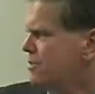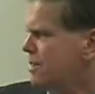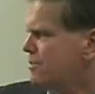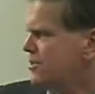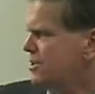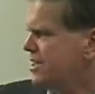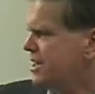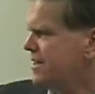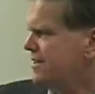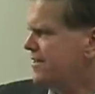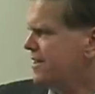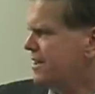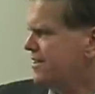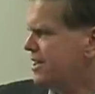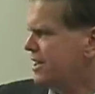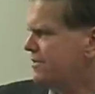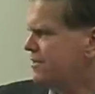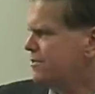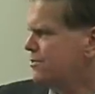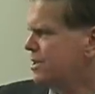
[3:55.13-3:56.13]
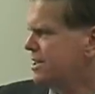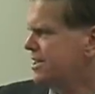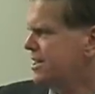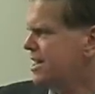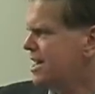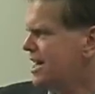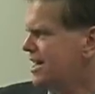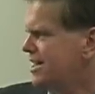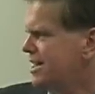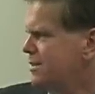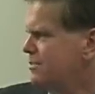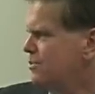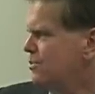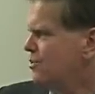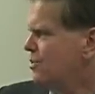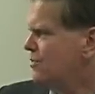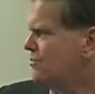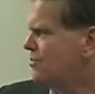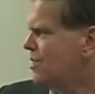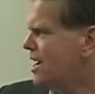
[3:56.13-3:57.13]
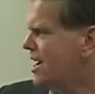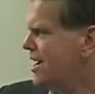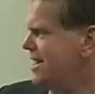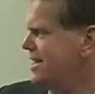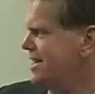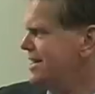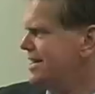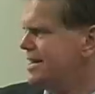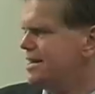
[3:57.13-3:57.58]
representative, I think, from Wisconsin, Paul Ryan.